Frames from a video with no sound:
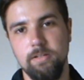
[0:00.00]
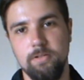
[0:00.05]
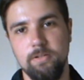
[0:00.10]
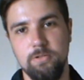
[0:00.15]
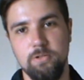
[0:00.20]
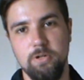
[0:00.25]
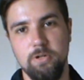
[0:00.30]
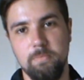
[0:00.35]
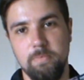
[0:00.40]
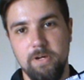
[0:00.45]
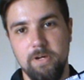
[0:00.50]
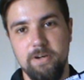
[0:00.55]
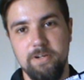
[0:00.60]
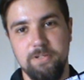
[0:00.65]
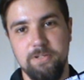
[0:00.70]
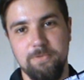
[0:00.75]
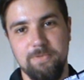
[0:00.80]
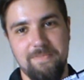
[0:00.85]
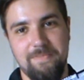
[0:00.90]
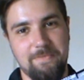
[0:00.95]
Good job,
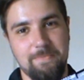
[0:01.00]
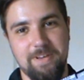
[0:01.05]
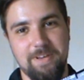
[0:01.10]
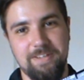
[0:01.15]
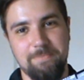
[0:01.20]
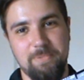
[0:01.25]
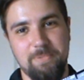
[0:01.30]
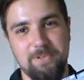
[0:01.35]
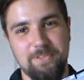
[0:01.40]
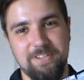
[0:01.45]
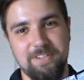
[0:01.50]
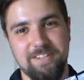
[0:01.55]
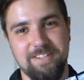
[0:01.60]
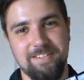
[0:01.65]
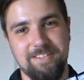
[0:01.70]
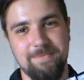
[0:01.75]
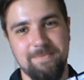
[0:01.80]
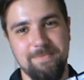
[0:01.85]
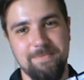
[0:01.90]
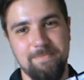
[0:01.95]
guys, whoever made put
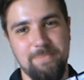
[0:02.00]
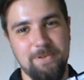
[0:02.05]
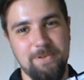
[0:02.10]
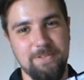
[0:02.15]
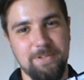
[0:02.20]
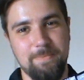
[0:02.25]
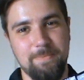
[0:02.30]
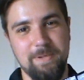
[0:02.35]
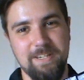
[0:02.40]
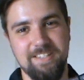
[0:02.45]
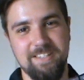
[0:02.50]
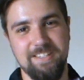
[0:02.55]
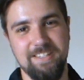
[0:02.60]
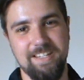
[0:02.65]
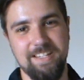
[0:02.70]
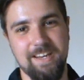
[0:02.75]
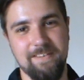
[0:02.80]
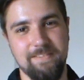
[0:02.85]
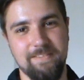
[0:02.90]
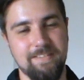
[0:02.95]
this piece
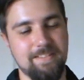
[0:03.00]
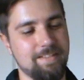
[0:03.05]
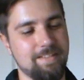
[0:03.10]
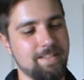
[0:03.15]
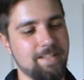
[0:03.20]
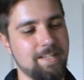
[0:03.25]
together.